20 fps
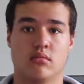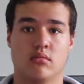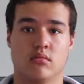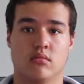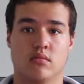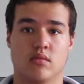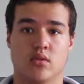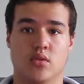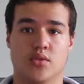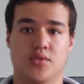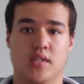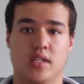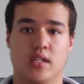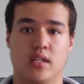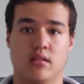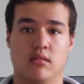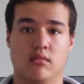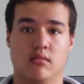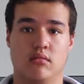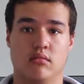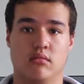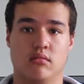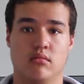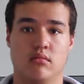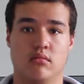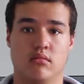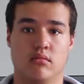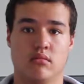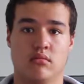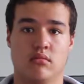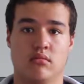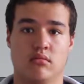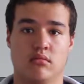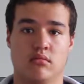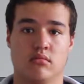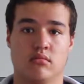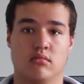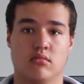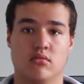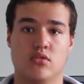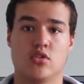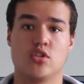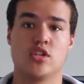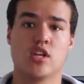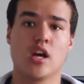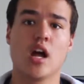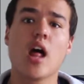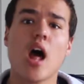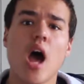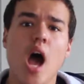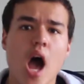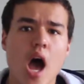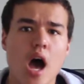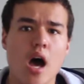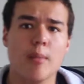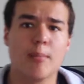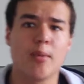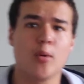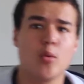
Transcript: Of course I do. Shut up!